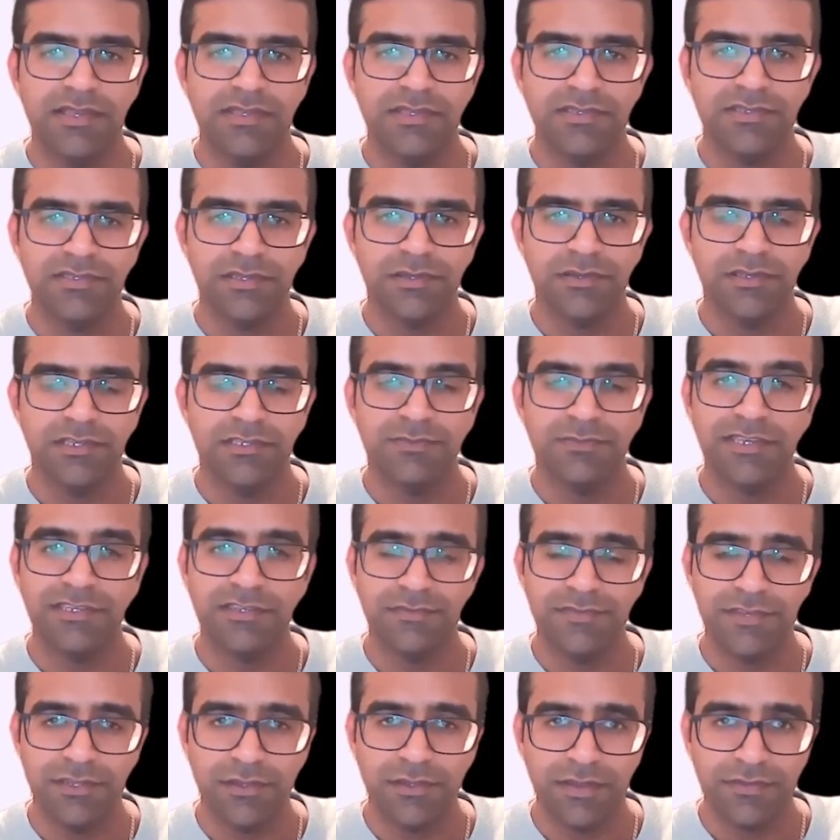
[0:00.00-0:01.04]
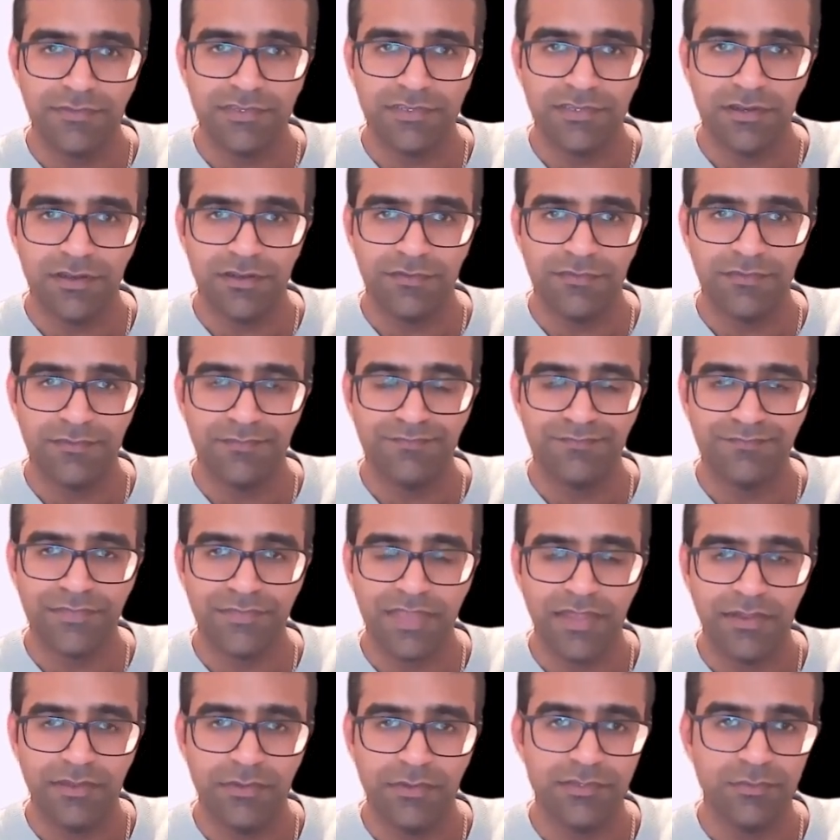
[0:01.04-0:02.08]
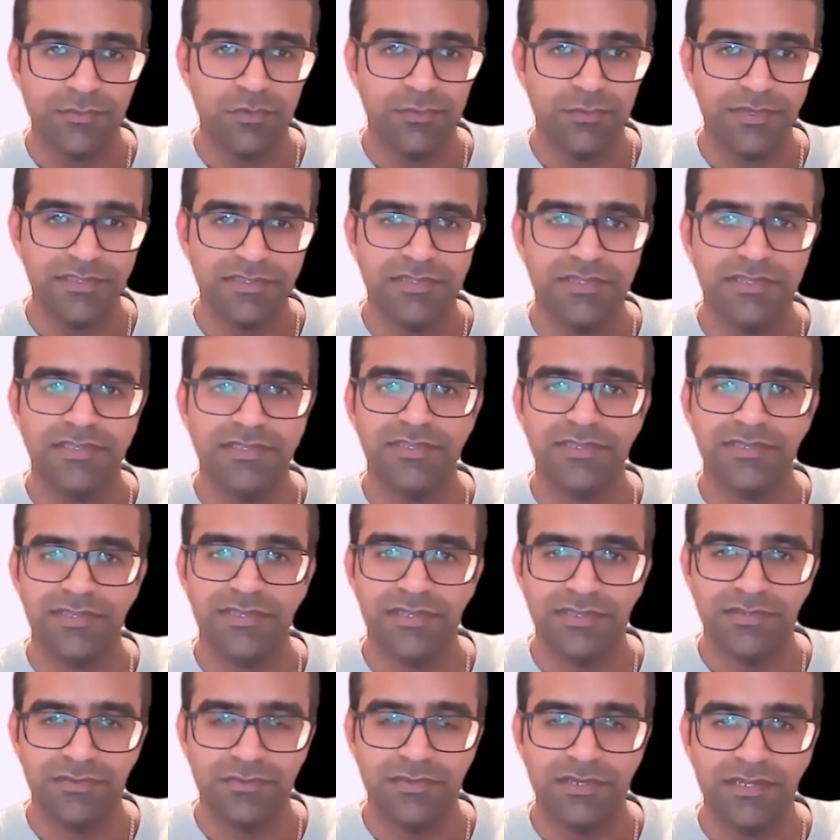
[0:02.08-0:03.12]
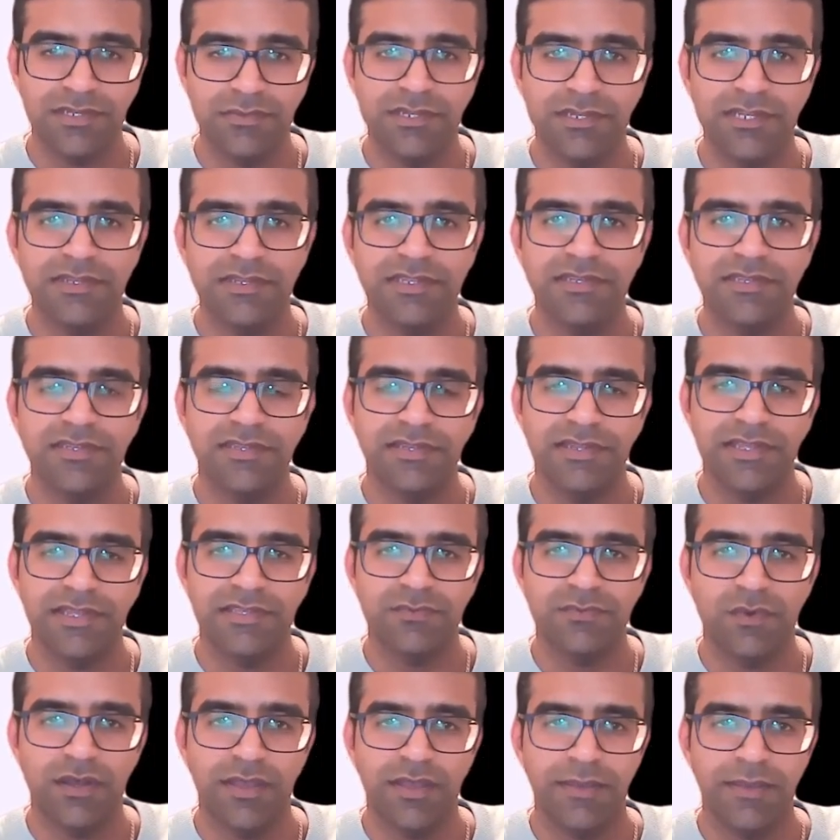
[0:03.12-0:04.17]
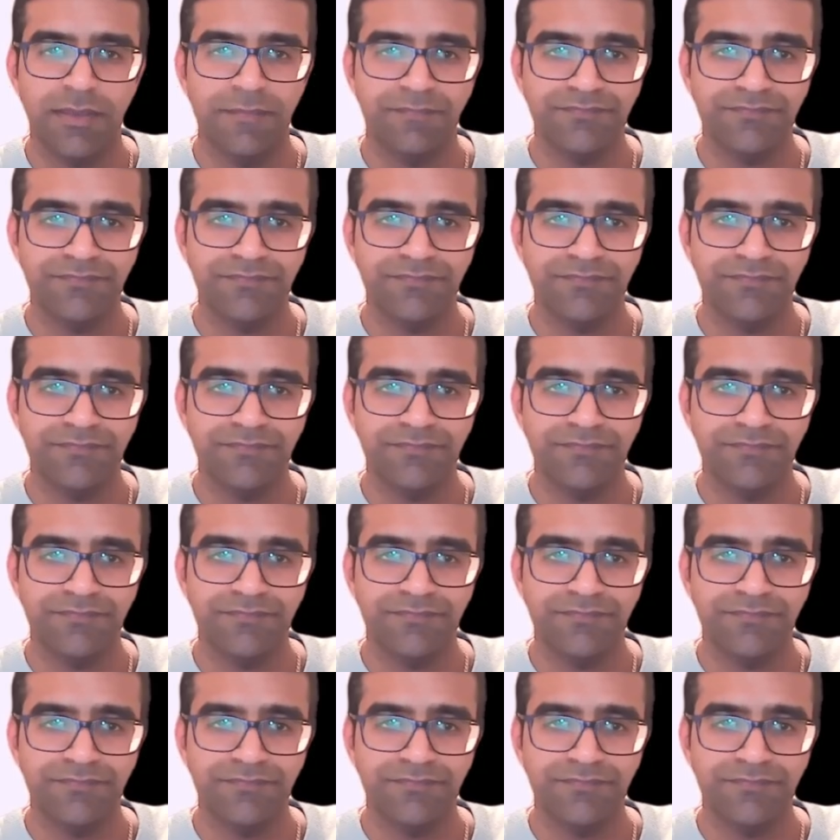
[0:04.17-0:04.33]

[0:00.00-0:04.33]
So especially if you don't have staff and you're a small business, it's really, really needed. And here's why.